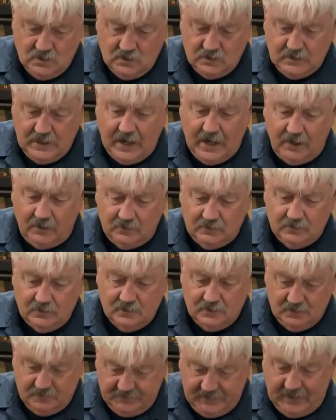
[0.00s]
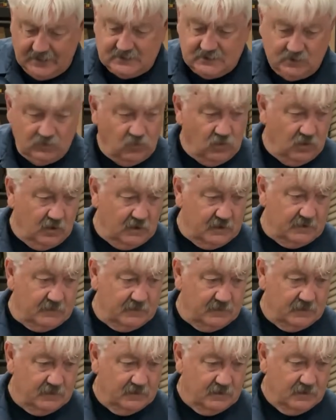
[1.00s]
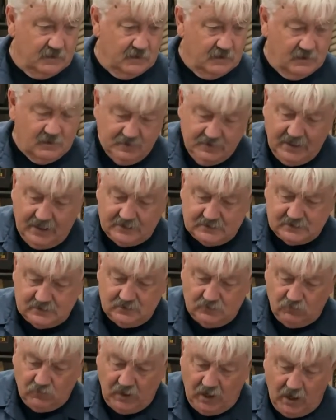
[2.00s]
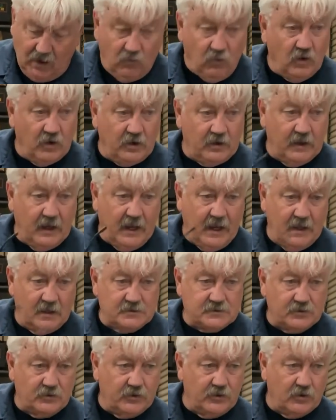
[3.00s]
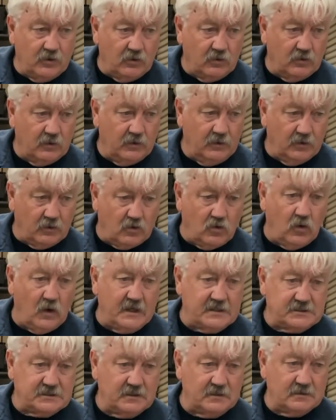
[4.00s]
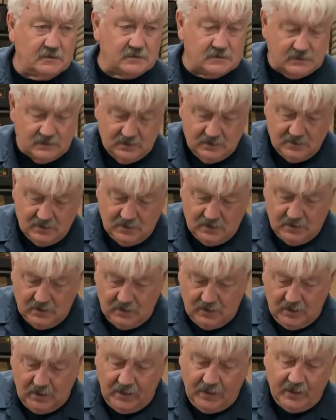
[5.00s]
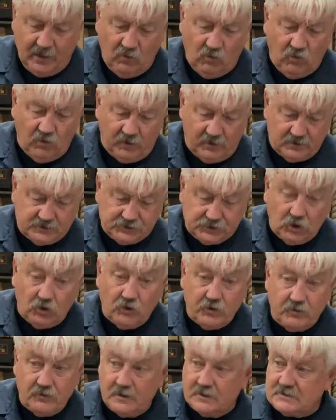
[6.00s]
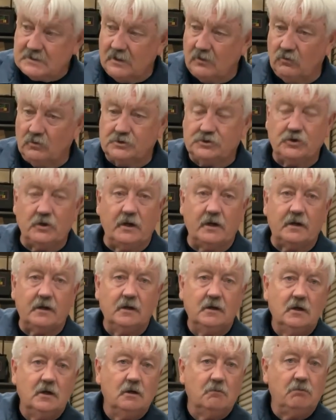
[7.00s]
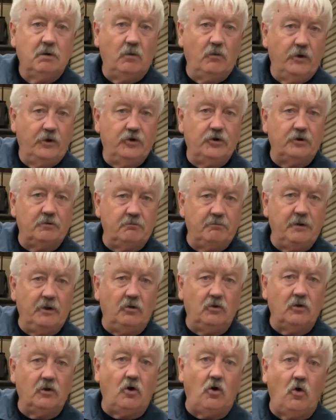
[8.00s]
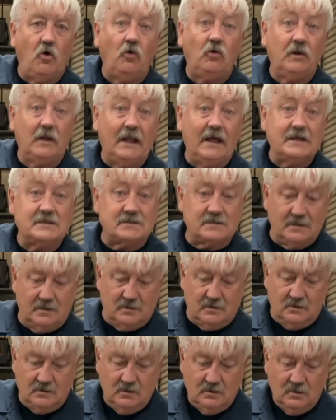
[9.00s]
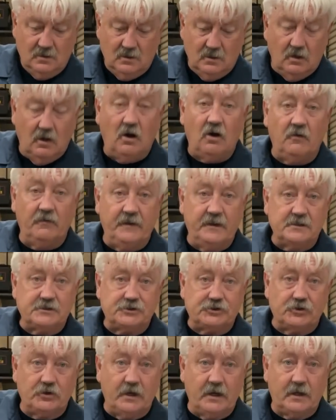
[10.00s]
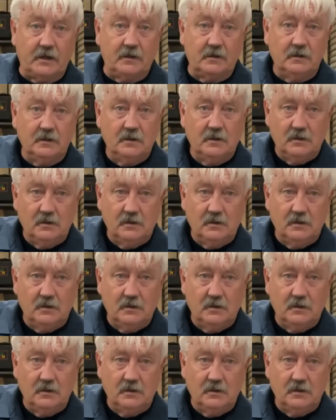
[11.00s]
Yeah, that's the one. I wanted to answer your questions, and I wanted to show you this little trick, but we couldn't build a whole lesson on this trick.